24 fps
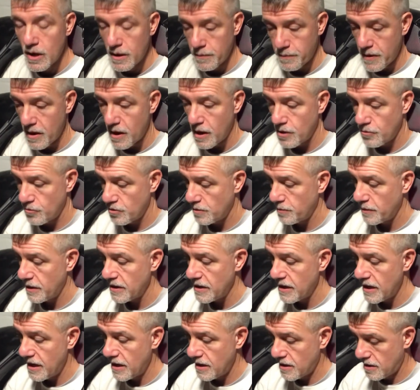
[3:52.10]
higher into my
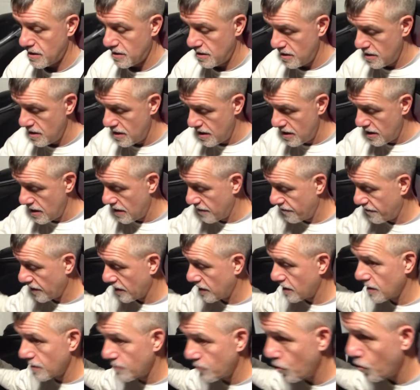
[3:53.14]
neck. If I
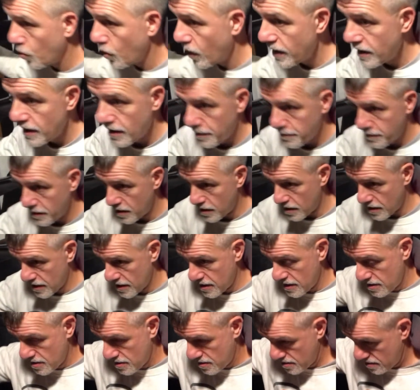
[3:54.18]
come way up
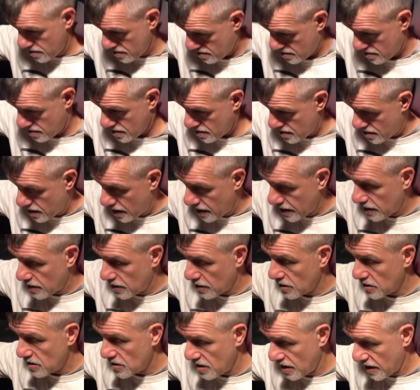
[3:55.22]
high, I
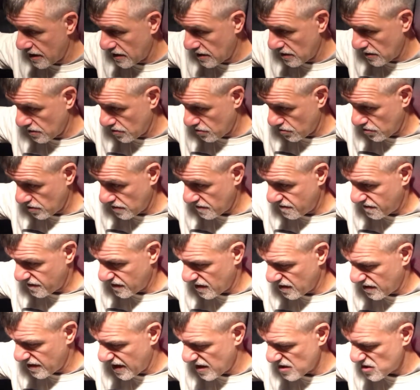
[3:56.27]
can literally
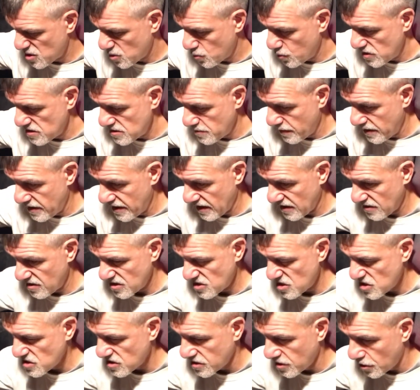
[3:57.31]
feel that squeeze in my neck.
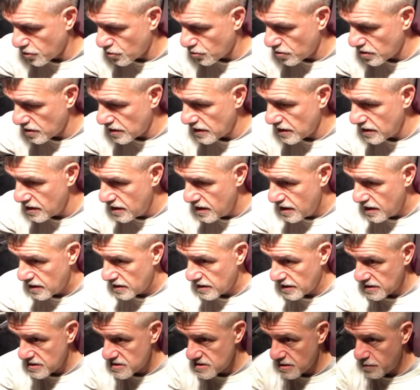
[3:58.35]
This is literally
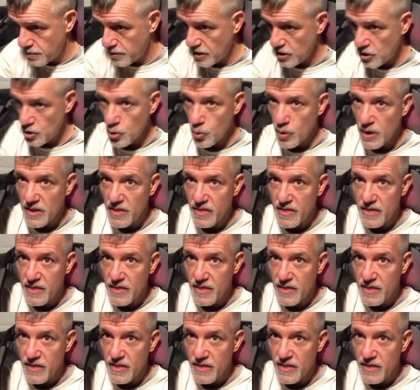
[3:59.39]
like somebody doing